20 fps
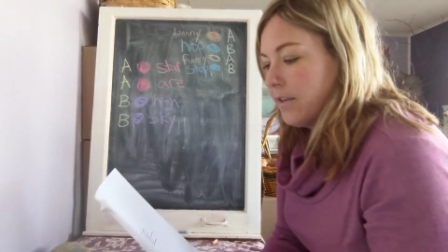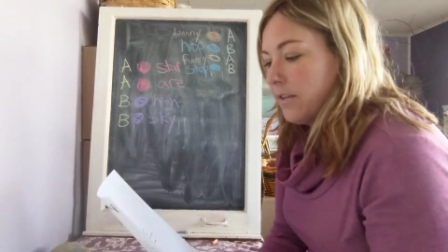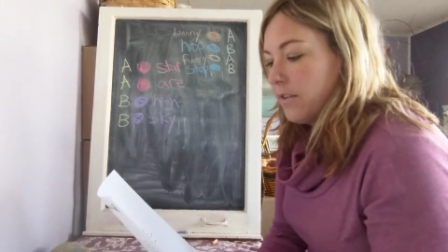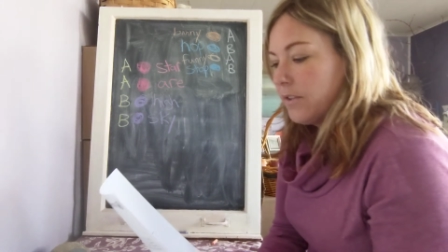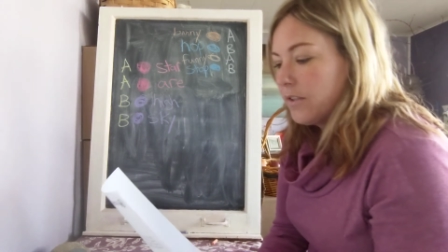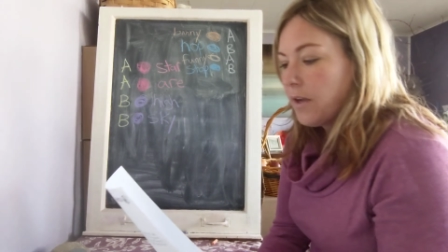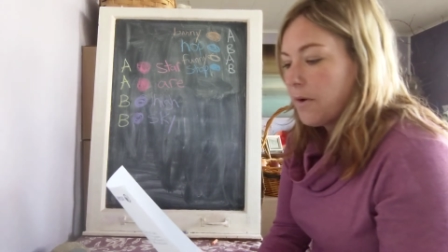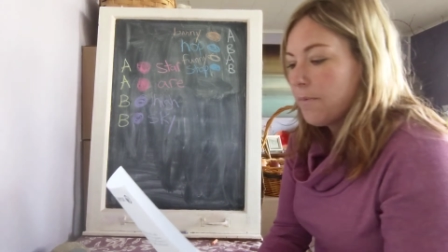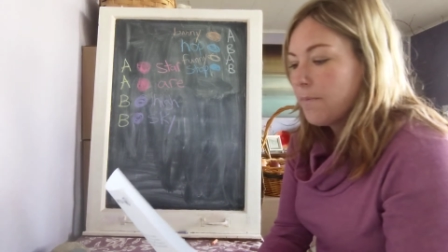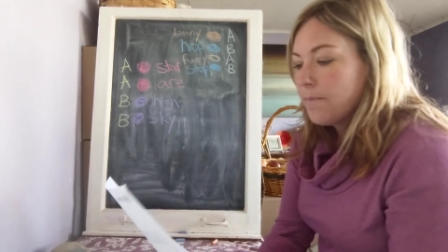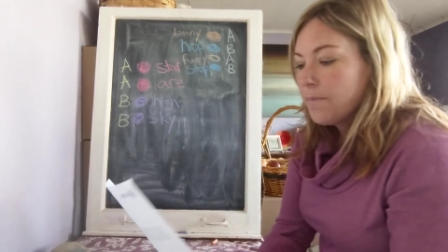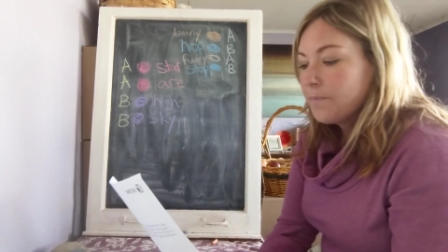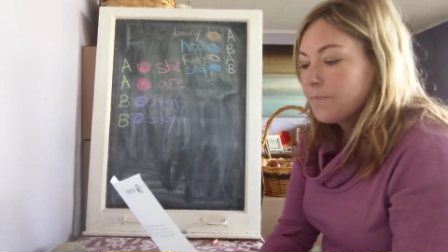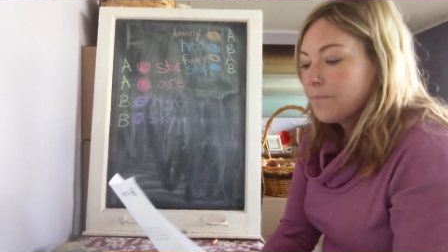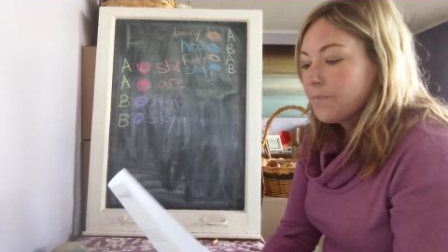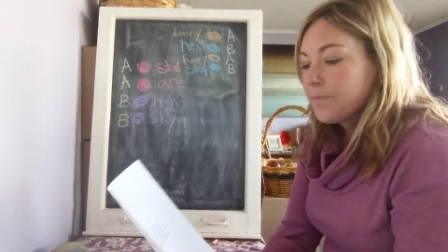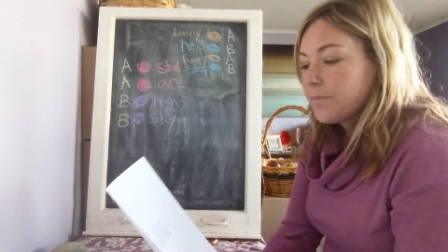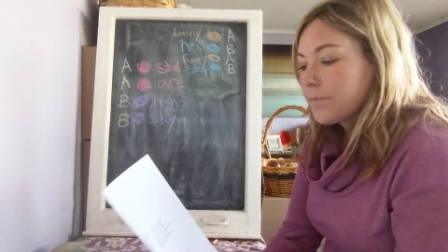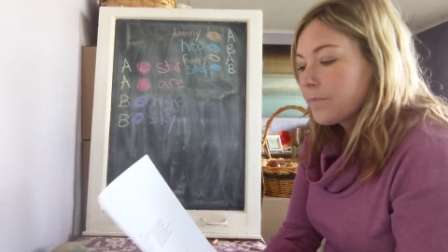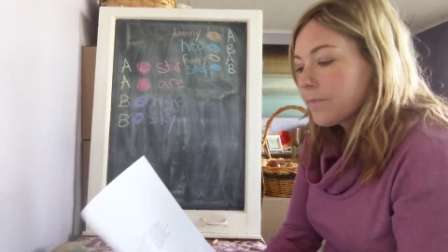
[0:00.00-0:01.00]
So
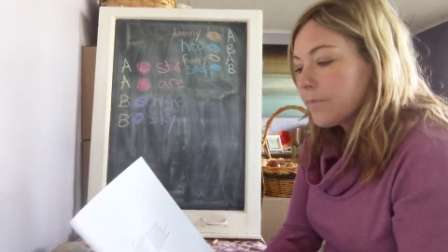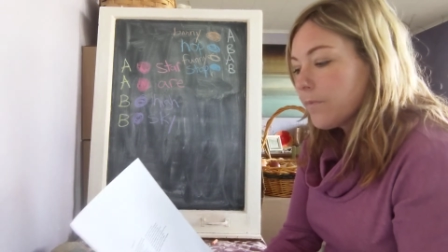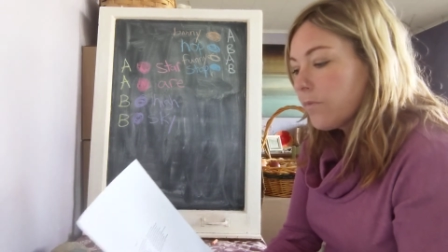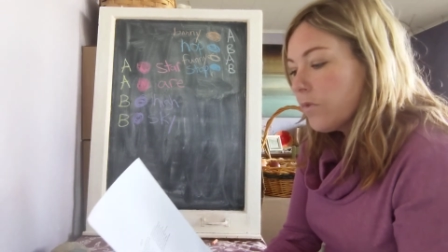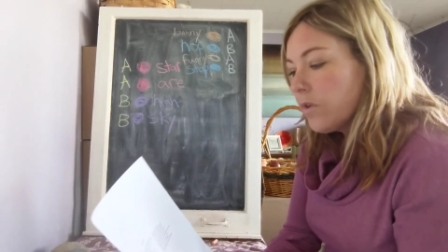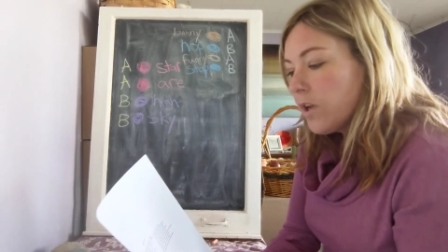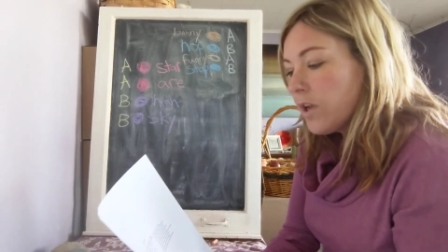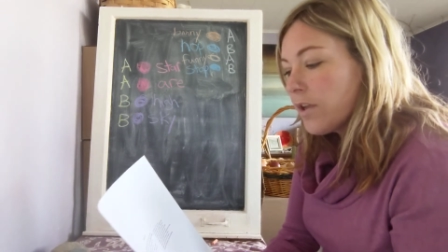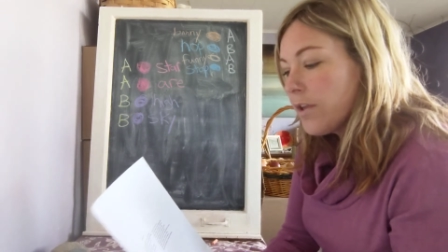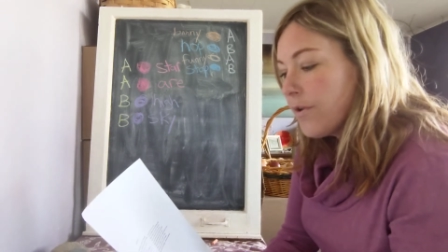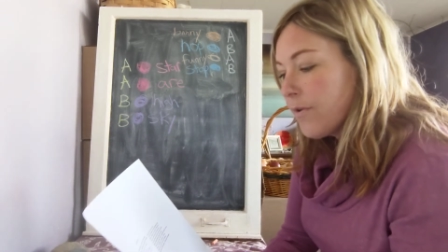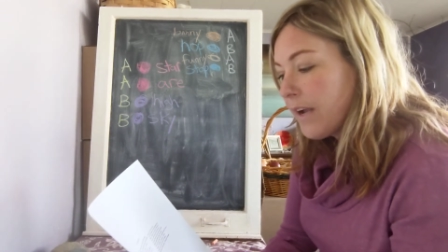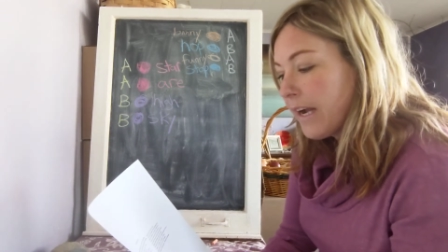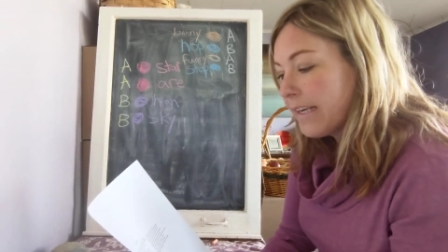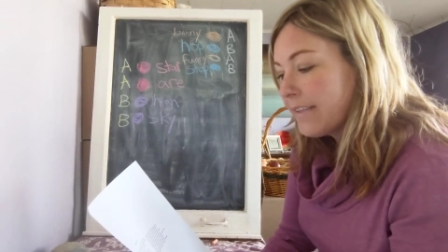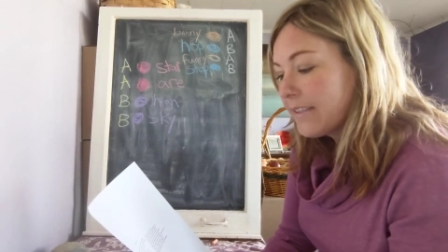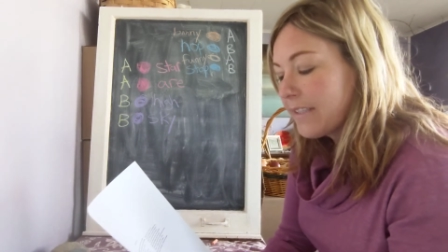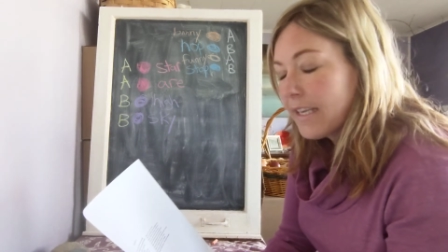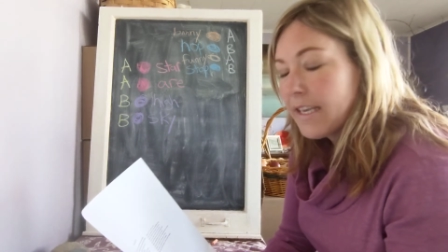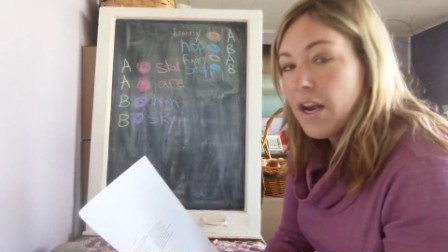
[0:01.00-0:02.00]
you
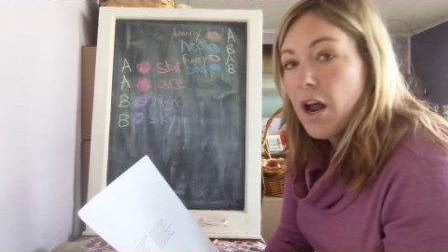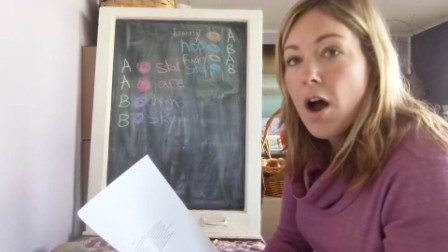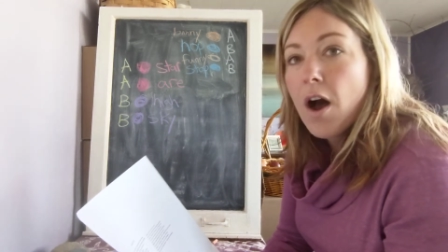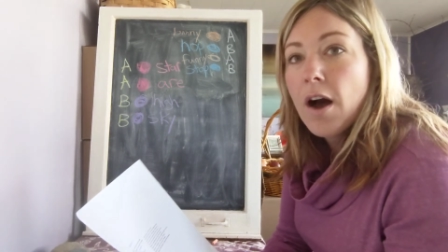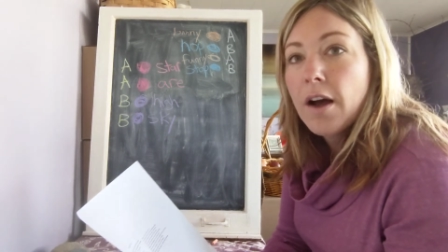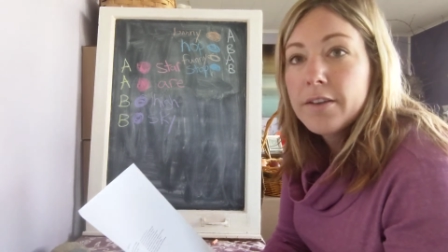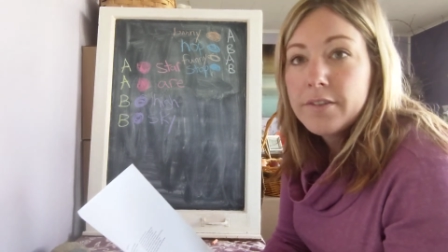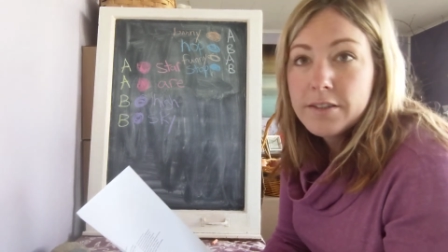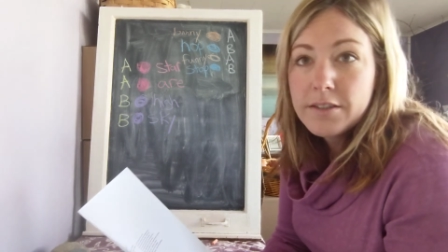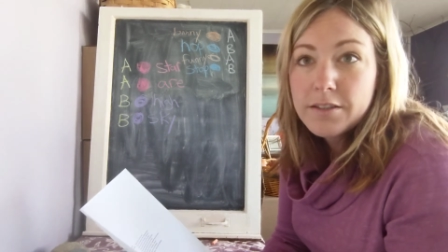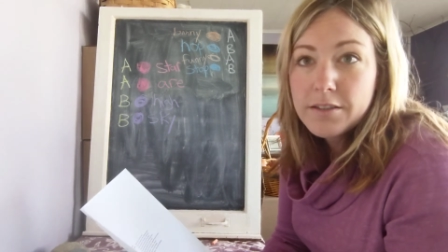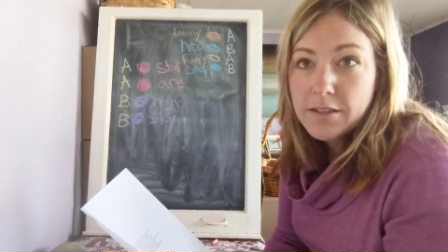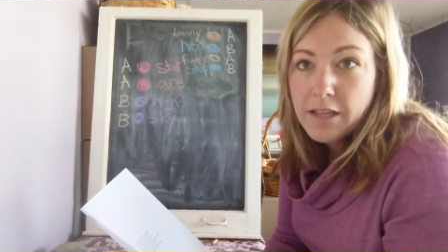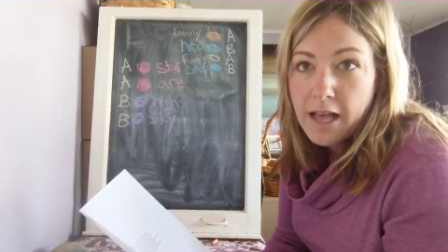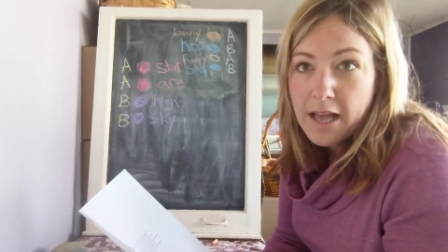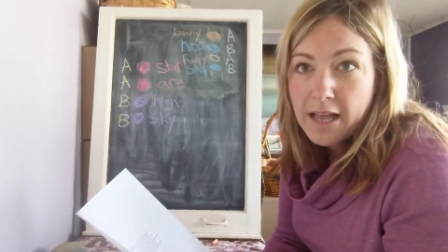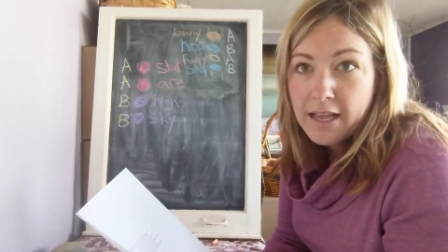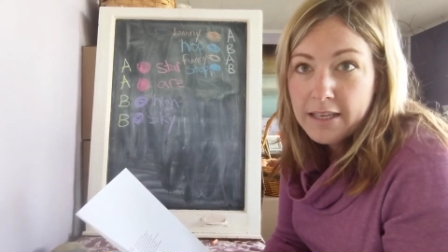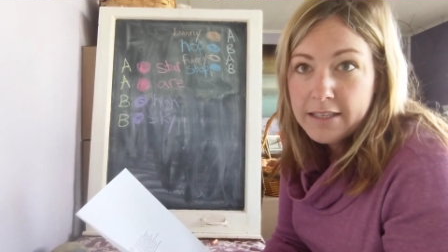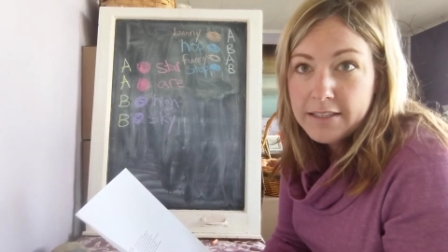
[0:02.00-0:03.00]
guys can
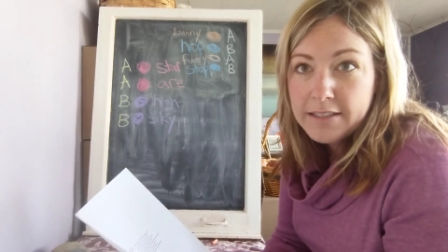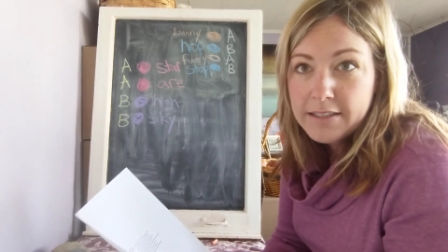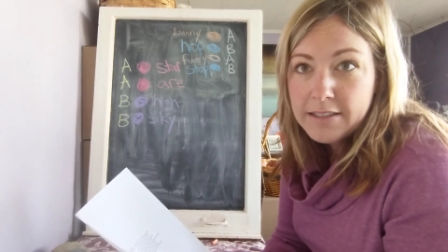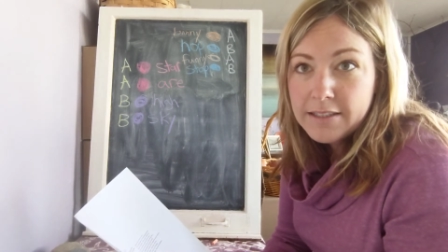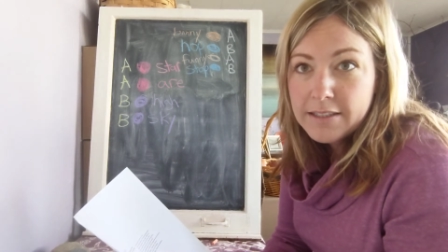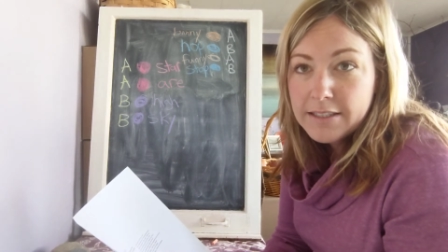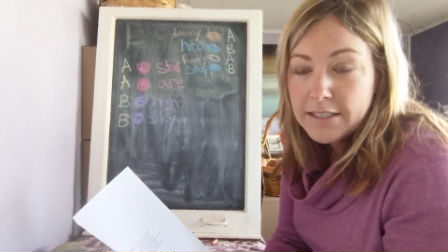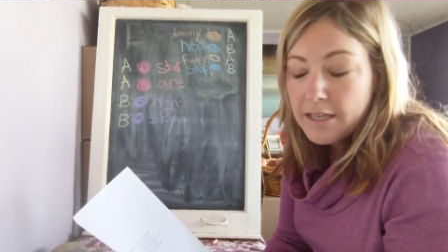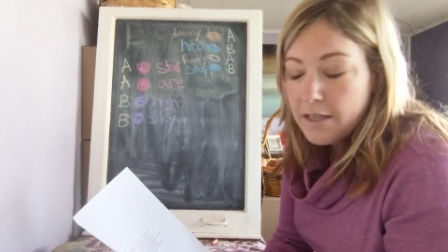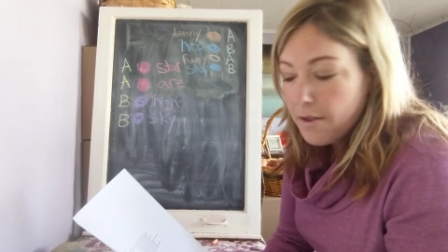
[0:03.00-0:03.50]
underline